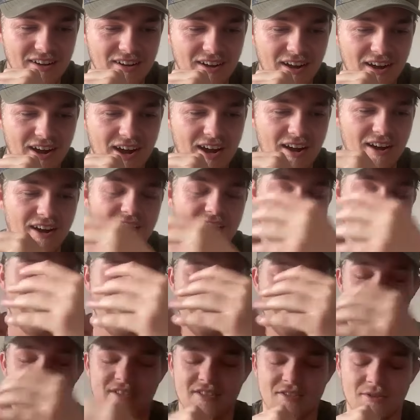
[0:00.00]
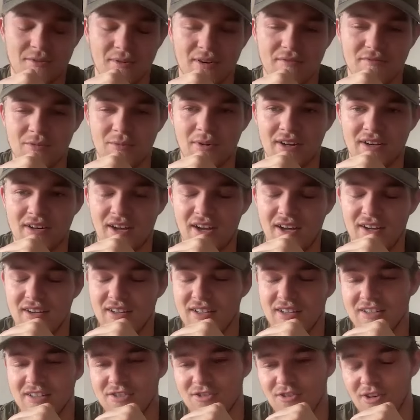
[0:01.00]
I, I tell this to everyone. Like,
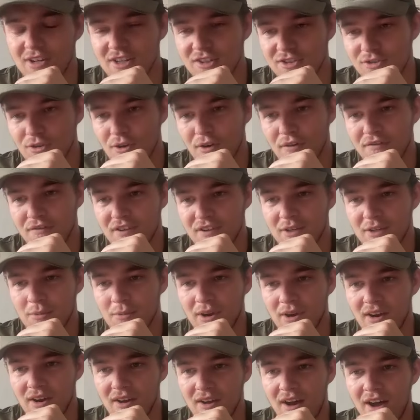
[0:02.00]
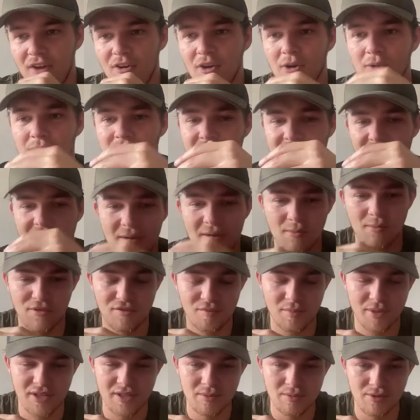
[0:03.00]
it's not it's not a thing where I don't get in with
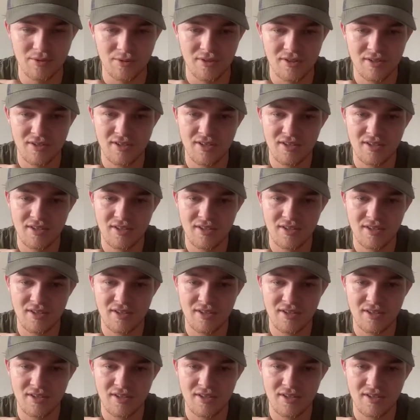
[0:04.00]
people